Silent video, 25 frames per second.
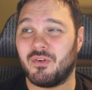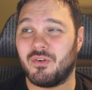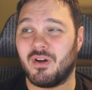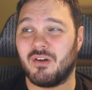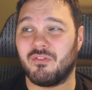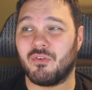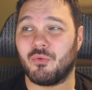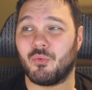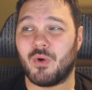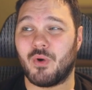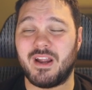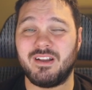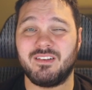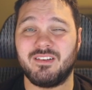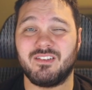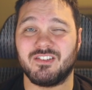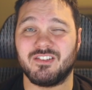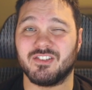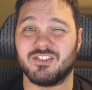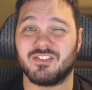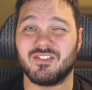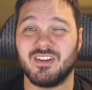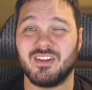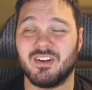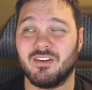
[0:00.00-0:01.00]
of a rate to
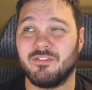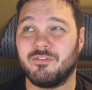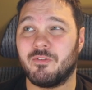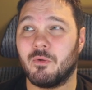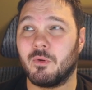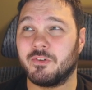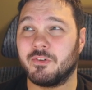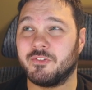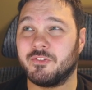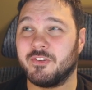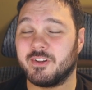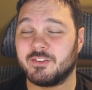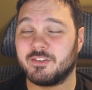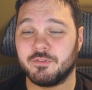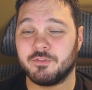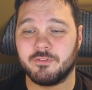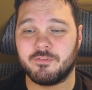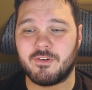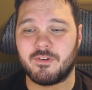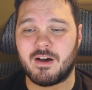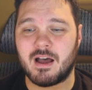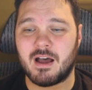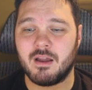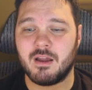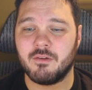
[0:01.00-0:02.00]
just get a 4/6 for
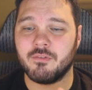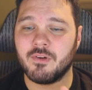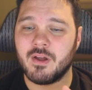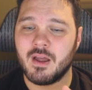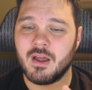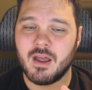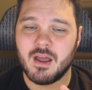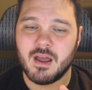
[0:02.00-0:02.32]
5.